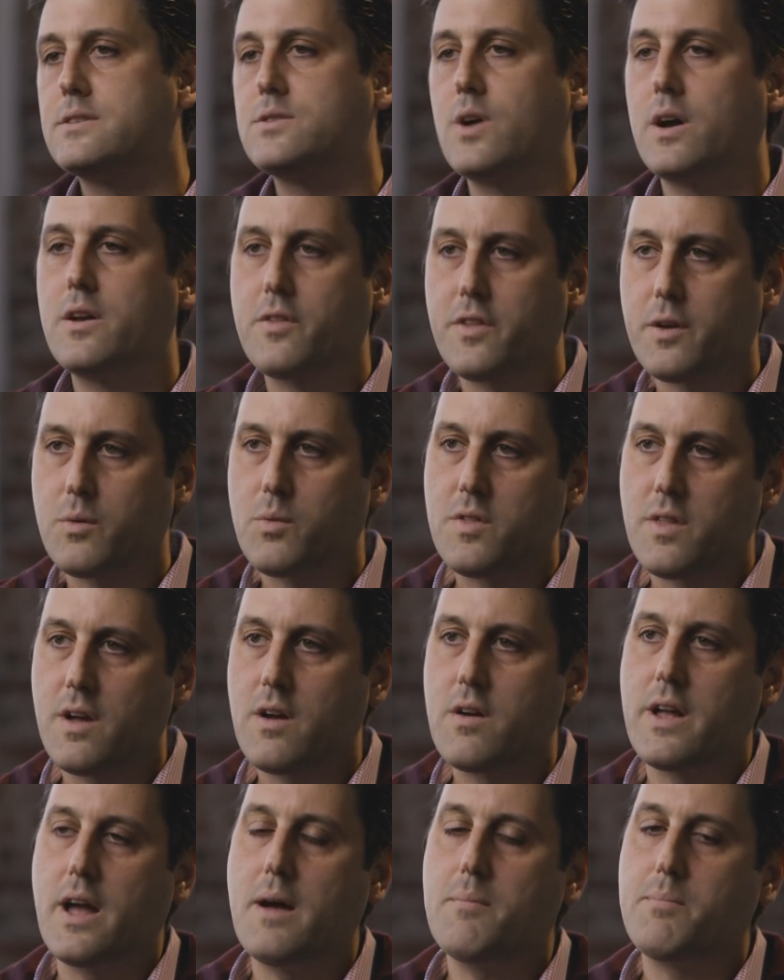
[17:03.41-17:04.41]
So I don't think we're
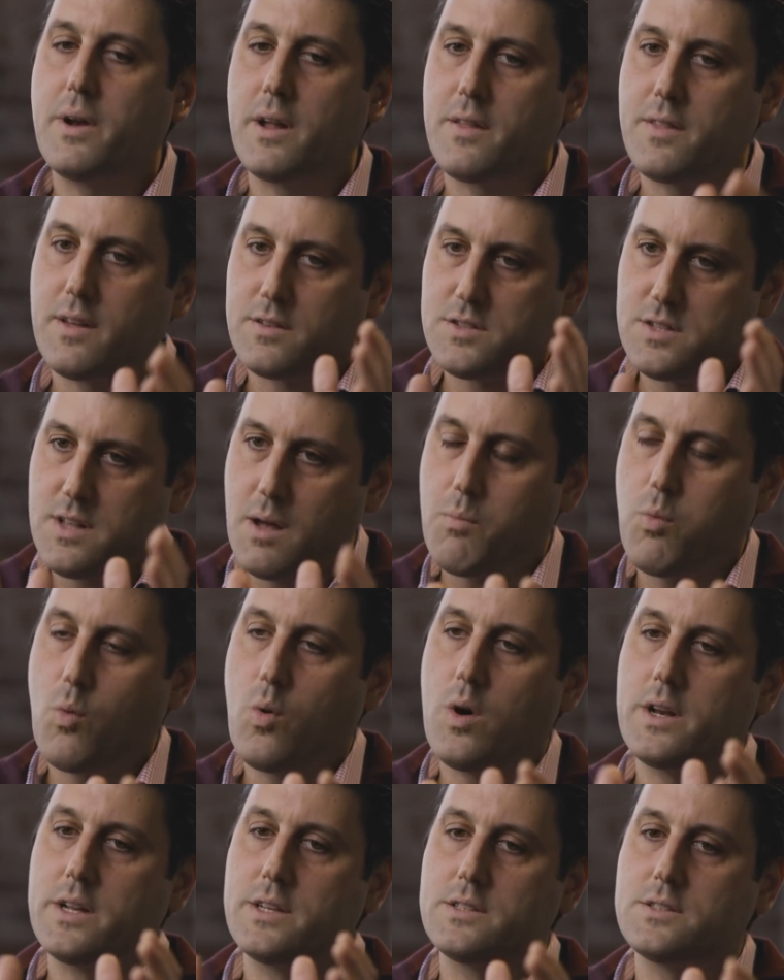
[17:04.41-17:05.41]
there yet, but I think step
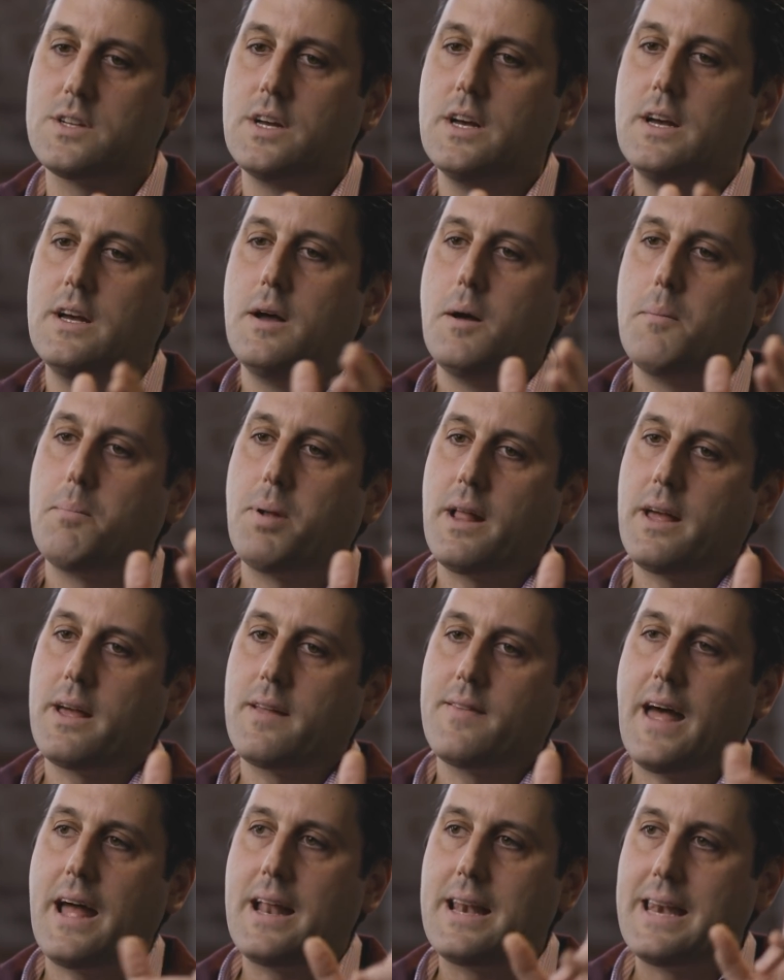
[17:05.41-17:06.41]
one is
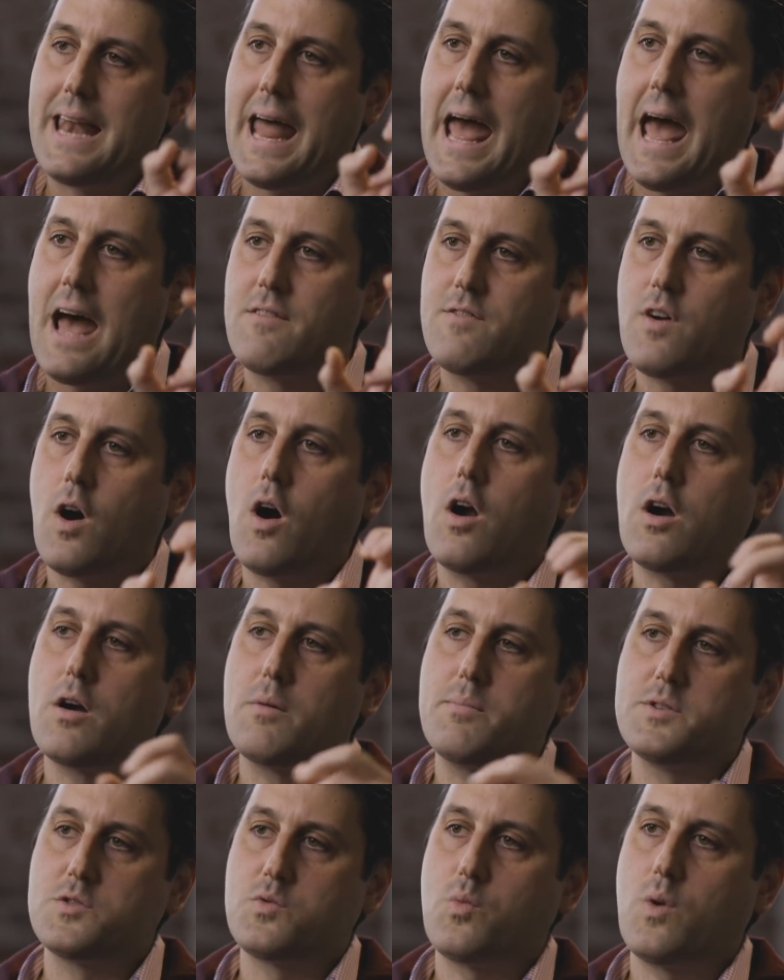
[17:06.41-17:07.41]
playing that NAV
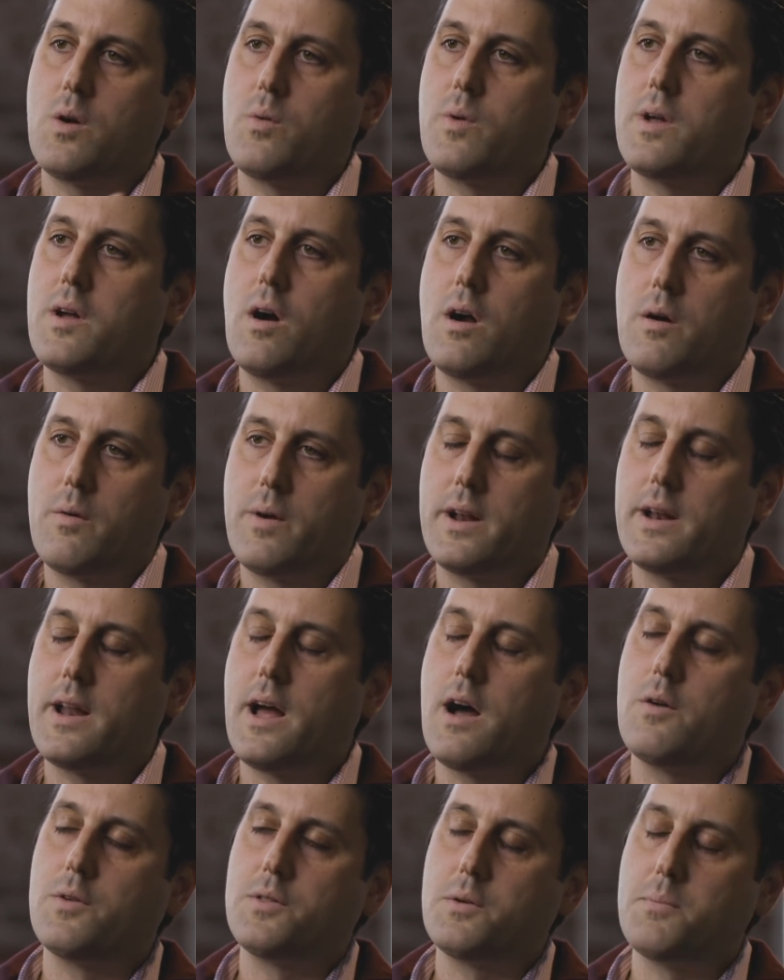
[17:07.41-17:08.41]
ARB is where we are right
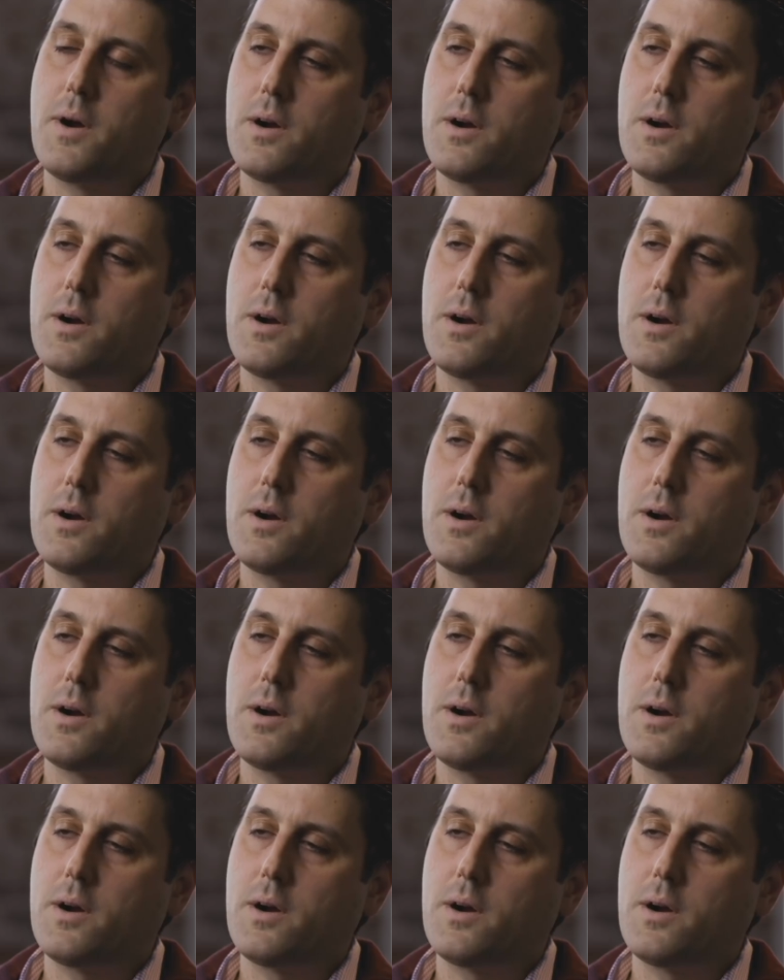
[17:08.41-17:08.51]
now in the